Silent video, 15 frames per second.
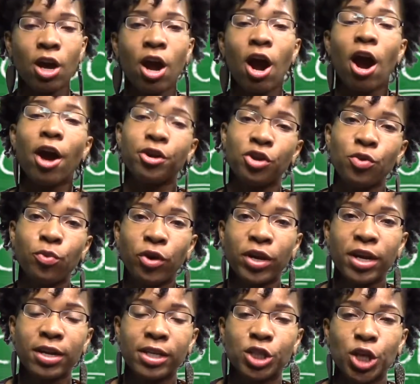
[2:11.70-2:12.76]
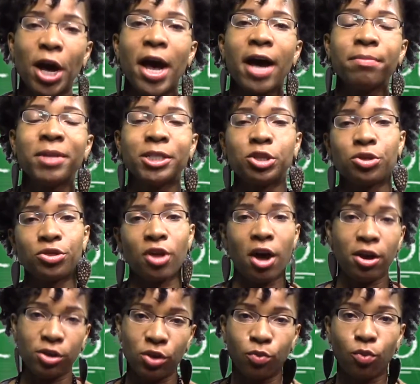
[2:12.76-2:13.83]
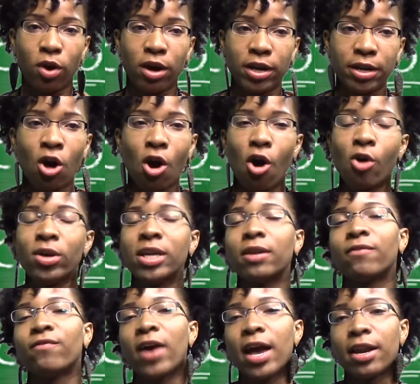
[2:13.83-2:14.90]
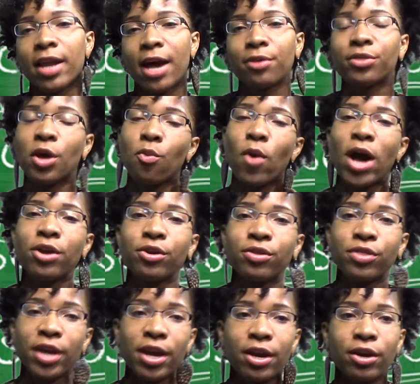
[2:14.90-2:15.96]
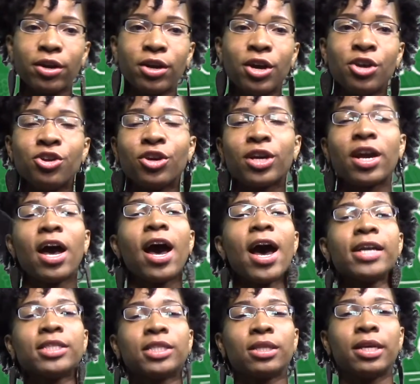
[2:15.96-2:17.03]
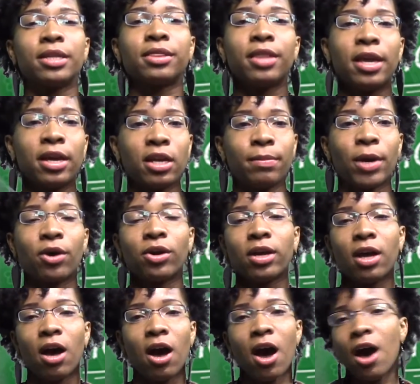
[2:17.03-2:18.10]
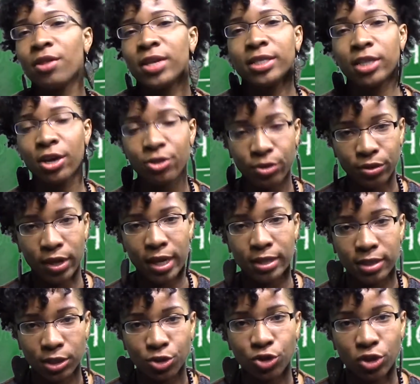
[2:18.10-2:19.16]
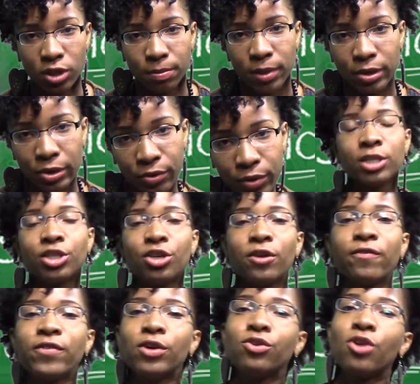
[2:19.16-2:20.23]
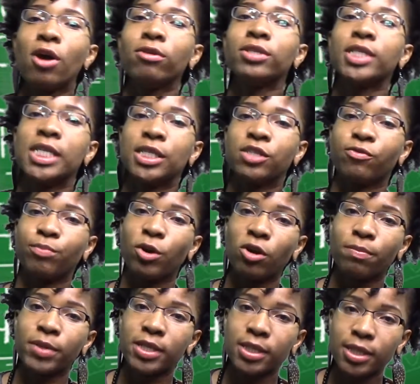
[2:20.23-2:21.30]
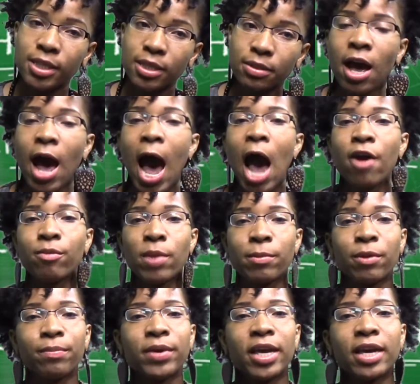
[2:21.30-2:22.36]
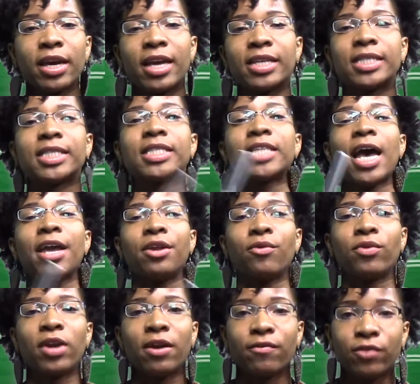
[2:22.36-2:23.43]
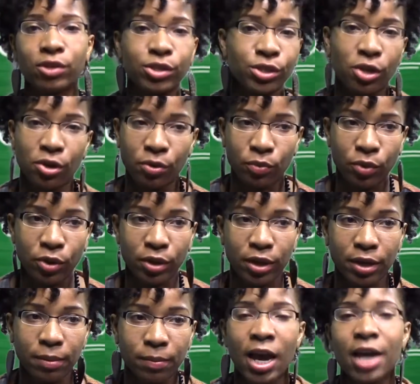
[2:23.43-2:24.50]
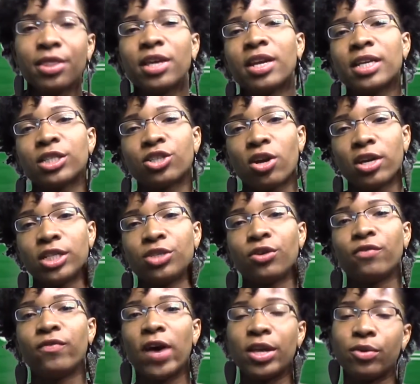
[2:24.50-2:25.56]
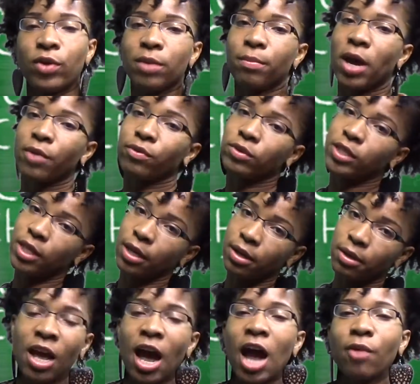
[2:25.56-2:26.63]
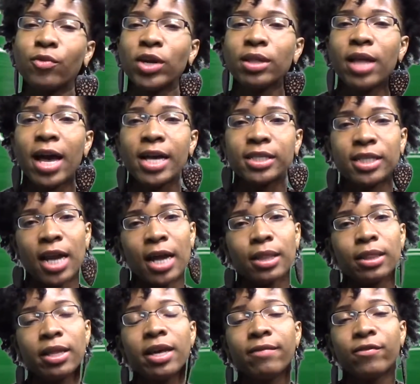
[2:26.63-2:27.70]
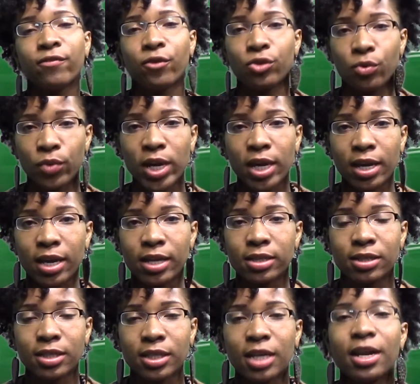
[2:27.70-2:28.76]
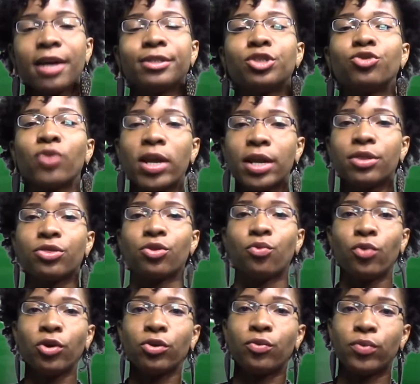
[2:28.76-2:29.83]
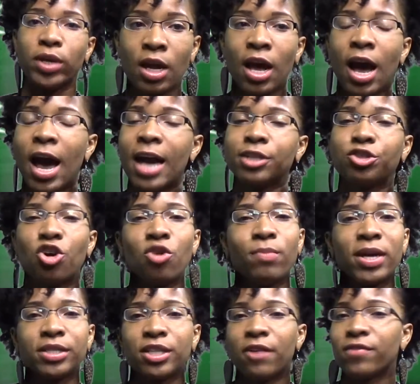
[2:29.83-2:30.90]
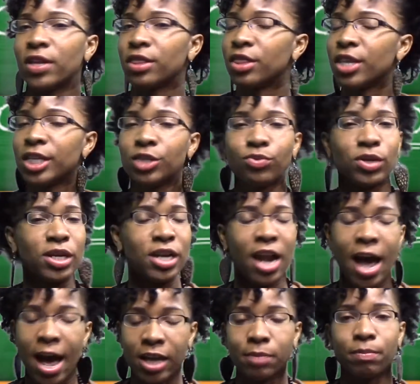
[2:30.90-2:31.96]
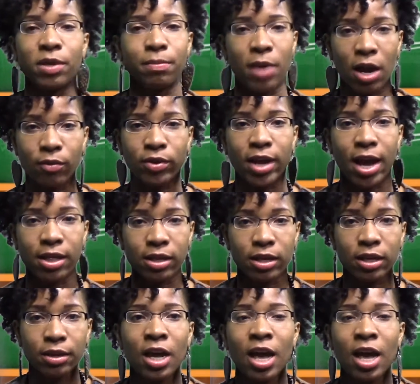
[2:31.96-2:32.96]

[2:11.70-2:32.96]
Are you working a job that you thought you wanted, only to find out that while you're there, you're constantly thinking about all these other things that you could be doing? Do you feel no sense of purpose? I remember being excited when I first started working, and then I started to evaluate my routine. I realized that I lived for the weekends, and I dreaded the work week. I told myself that this would not be my reality.